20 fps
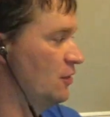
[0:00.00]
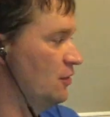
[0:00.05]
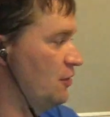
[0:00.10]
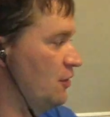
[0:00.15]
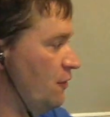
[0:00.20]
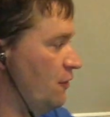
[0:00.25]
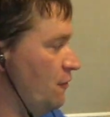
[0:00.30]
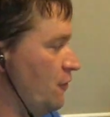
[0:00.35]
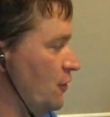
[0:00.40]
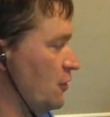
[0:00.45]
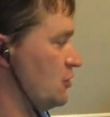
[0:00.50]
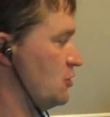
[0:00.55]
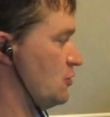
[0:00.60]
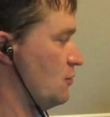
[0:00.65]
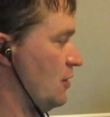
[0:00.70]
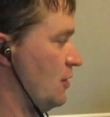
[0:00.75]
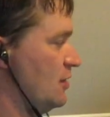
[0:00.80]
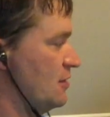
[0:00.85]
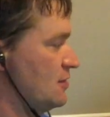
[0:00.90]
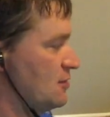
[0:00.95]
The first
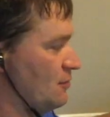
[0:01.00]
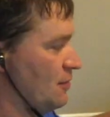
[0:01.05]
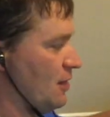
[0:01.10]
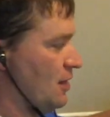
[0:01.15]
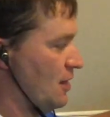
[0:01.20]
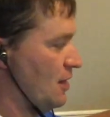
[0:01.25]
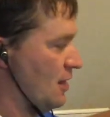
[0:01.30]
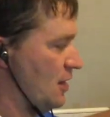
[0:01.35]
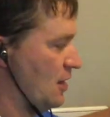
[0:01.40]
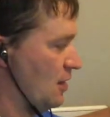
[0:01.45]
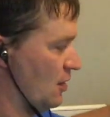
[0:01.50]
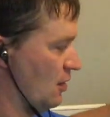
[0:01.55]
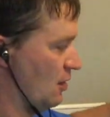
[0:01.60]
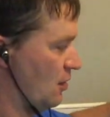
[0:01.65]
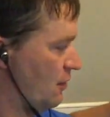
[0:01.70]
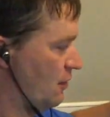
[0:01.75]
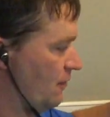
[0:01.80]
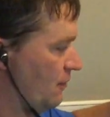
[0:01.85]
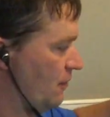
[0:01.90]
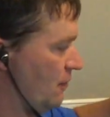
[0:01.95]
one is right here.